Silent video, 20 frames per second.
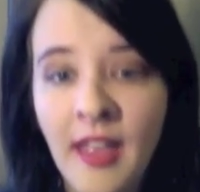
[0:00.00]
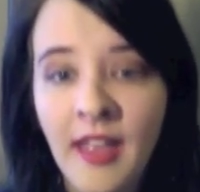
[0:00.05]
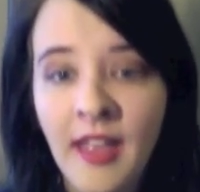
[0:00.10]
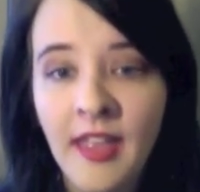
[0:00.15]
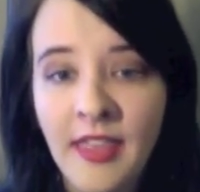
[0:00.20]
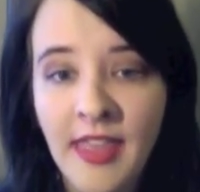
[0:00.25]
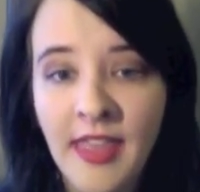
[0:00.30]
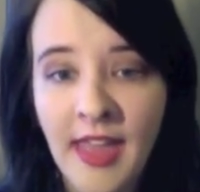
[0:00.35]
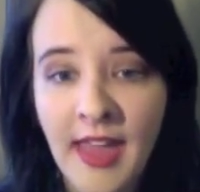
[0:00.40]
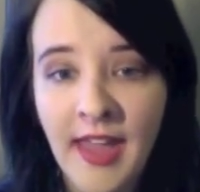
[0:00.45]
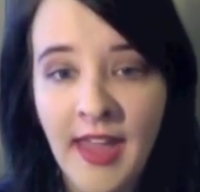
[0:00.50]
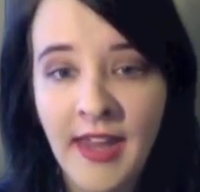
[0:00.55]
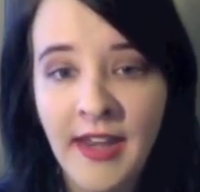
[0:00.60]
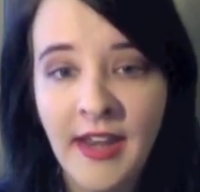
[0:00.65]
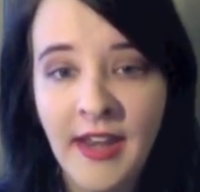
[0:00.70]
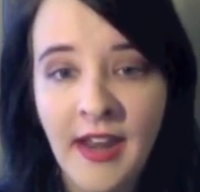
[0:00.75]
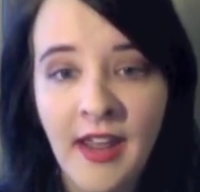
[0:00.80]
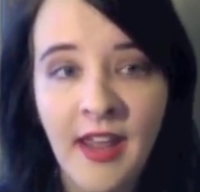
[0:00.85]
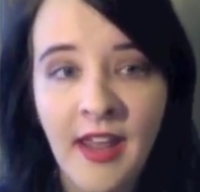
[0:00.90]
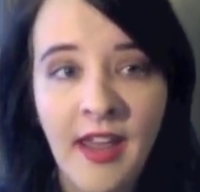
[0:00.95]

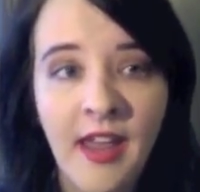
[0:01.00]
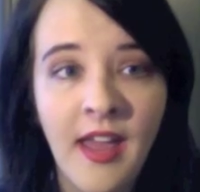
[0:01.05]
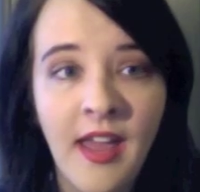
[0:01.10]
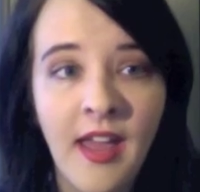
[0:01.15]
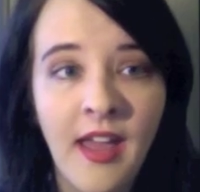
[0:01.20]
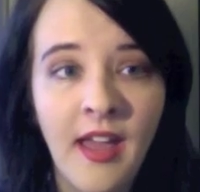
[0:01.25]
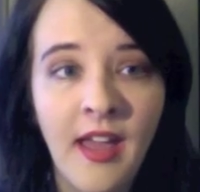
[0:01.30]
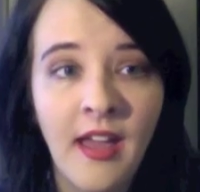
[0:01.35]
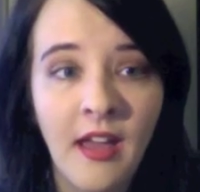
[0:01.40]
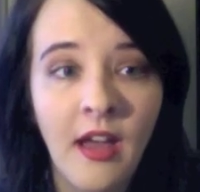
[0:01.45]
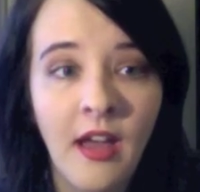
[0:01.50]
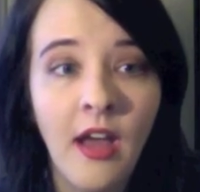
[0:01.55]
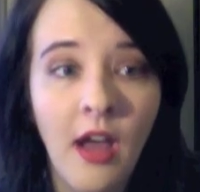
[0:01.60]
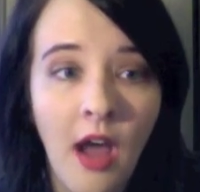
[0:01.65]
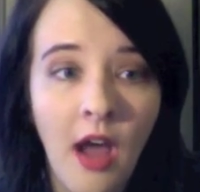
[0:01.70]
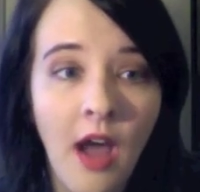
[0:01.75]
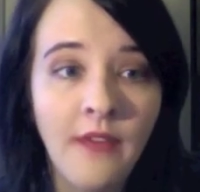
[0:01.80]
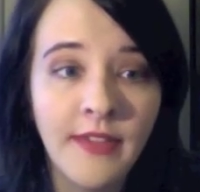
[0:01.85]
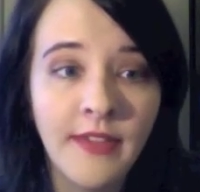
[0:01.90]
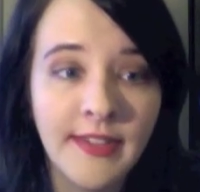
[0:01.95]
Then,
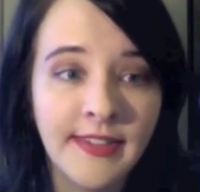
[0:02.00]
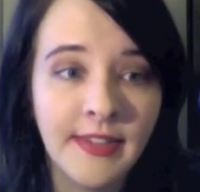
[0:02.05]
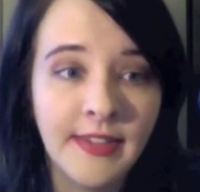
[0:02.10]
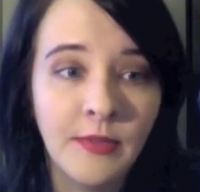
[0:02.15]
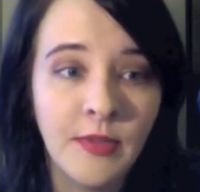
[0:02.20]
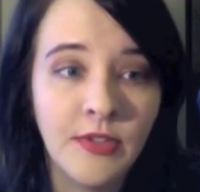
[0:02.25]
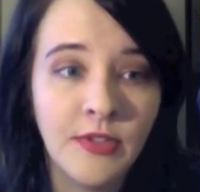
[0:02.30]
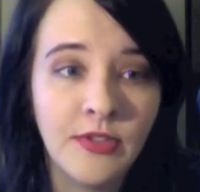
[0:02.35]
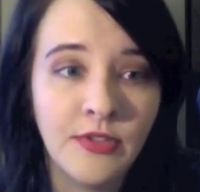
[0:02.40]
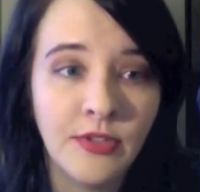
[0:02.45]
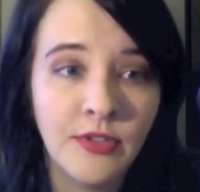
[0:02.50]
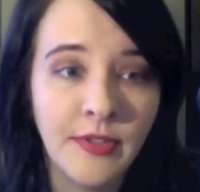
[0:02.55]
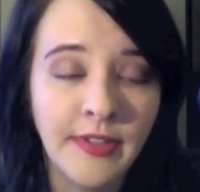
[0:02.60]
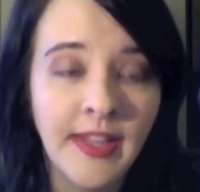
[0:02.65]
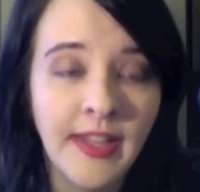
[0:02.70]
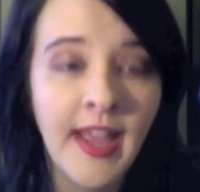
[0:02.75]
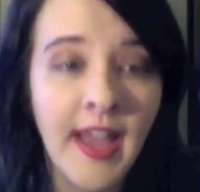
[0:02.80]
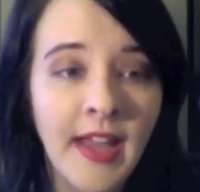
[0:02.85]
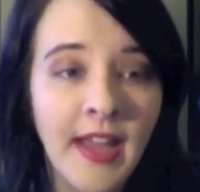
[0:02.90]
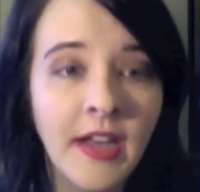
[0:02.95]
obviously, once you're doing
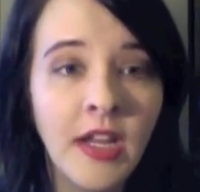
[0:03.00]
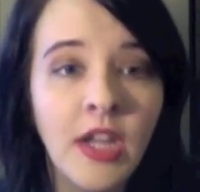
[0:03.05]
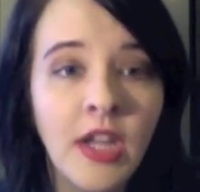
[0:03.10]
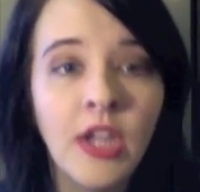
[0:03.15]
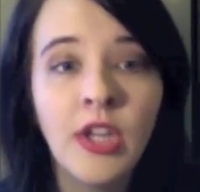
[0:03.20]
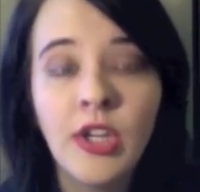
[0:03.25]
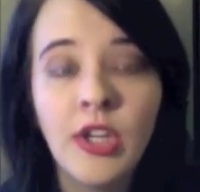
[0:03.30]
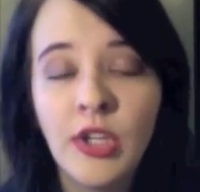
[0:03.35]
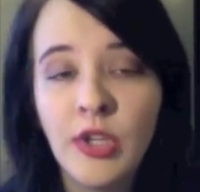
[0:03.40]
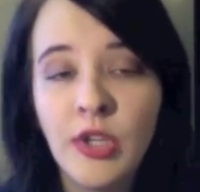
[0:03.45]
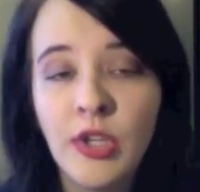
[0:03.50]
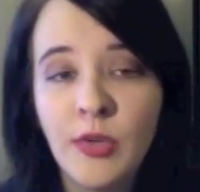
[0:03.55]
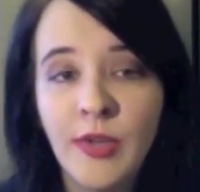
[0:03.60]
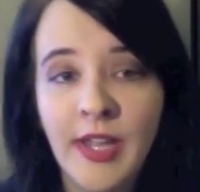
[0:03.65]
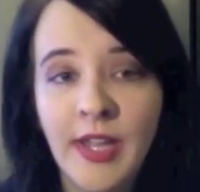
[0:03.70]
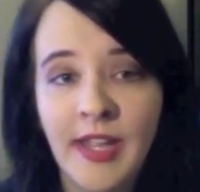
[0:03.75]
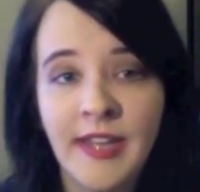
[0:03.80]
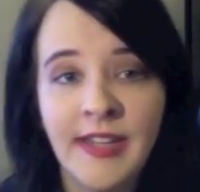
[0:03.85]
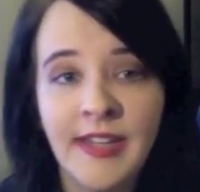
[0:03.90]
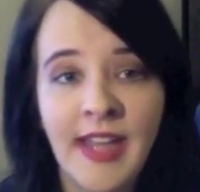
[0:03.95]
that, you
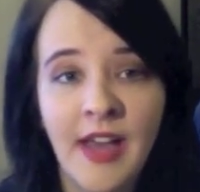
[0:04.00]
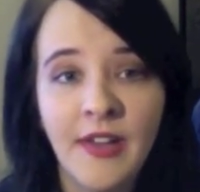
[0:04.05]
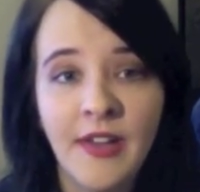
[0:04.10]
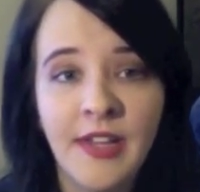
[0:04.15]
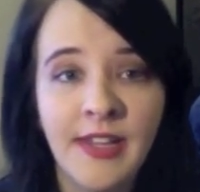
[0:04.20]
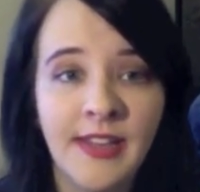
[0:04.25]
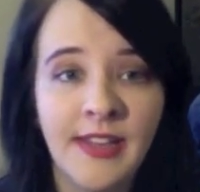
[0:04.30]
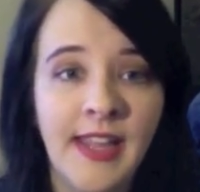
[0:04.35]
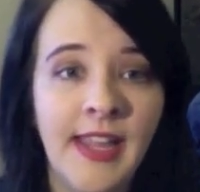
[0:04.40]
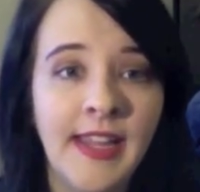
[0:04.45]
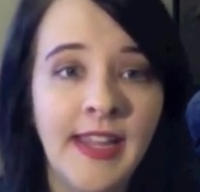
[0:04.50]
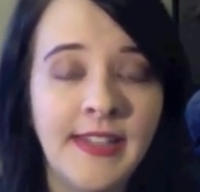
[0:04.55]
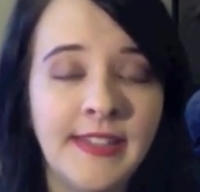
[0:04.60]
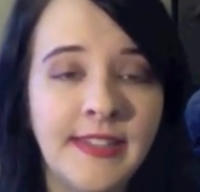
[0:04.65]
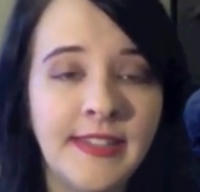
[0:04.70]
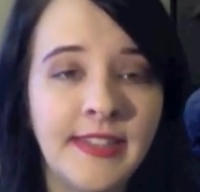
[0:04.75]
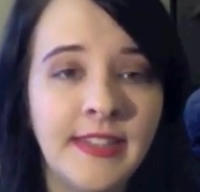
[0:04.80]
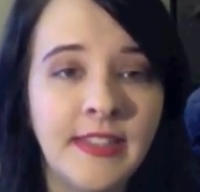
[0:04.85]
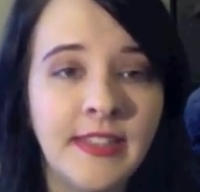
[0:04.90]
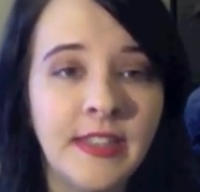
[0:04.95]
can
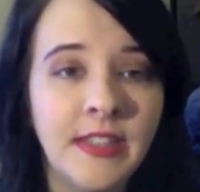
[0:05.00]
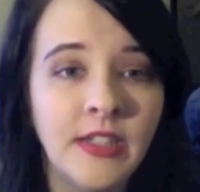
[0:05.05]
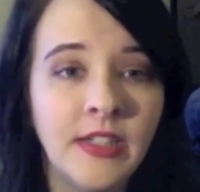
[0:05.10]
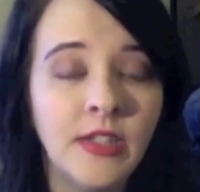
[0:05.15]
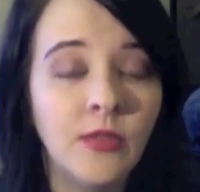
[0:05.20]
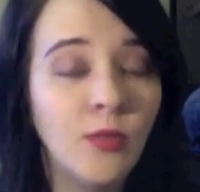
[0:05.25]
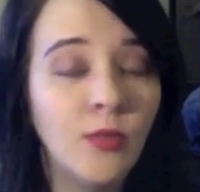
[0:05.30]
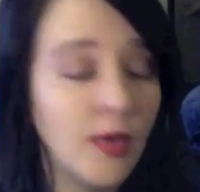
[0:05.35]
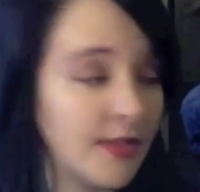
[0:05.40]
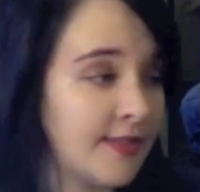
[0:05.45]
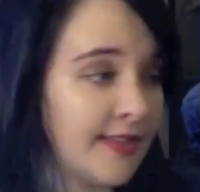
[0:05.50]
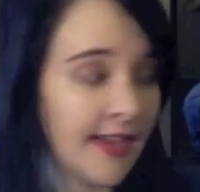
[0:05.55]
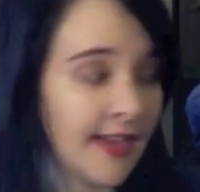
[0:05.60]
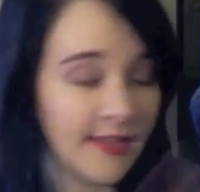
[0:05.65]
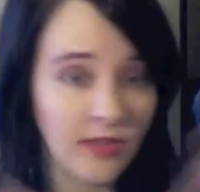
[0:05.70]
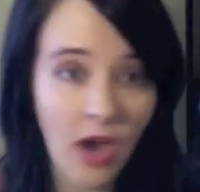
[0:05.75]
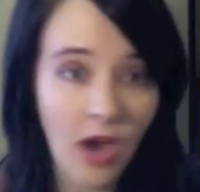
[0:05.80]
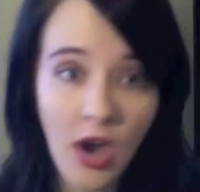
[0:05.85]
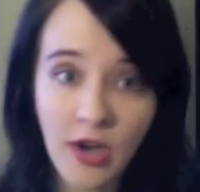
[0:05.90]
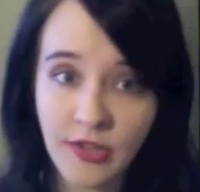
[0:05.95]
calculate what
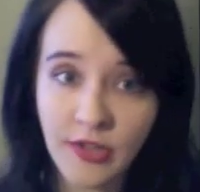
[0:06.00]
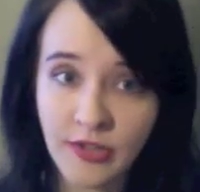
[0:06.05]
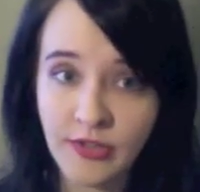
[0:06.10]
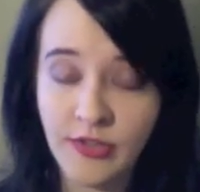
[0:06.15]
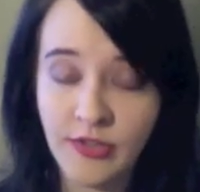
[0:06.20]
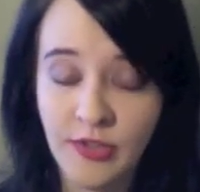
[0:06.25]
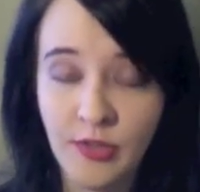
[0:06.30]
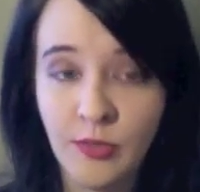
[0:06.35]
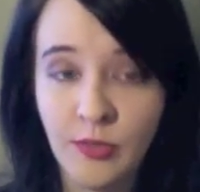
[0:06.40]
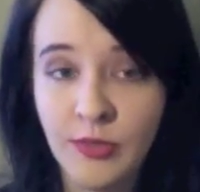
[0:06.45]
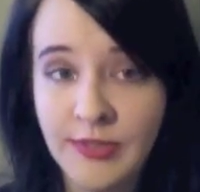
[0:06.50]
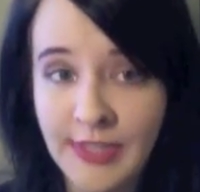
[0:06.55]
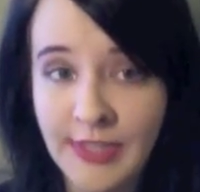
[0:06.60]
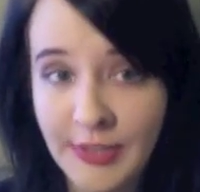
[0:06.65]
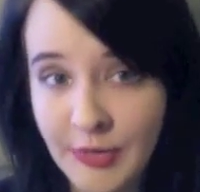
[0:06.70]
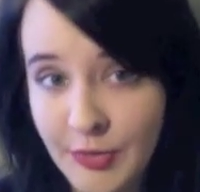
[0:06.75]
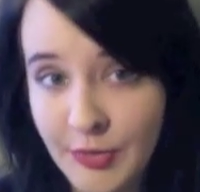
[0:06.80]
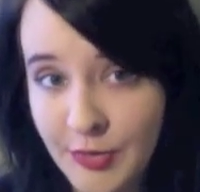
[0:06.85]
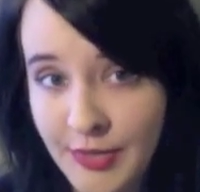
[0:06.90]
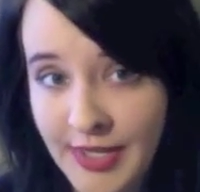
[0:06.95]
size art you will need
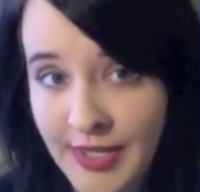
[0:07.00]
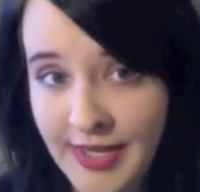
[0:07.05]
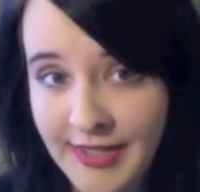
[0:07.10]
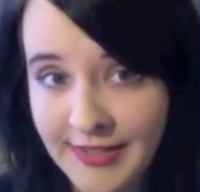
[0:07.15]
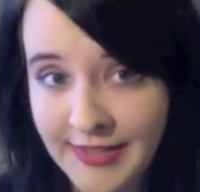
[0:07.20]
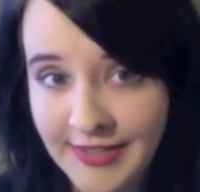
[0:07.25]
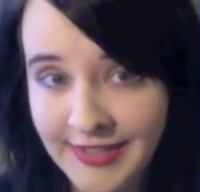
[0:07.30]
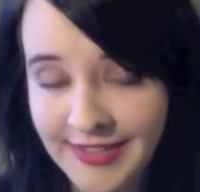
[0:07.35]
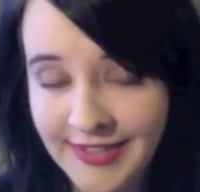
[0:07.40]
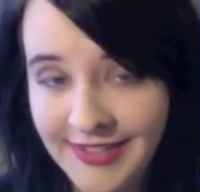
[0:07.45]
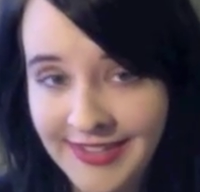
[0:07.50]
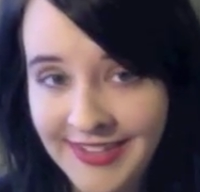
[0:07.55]
to create.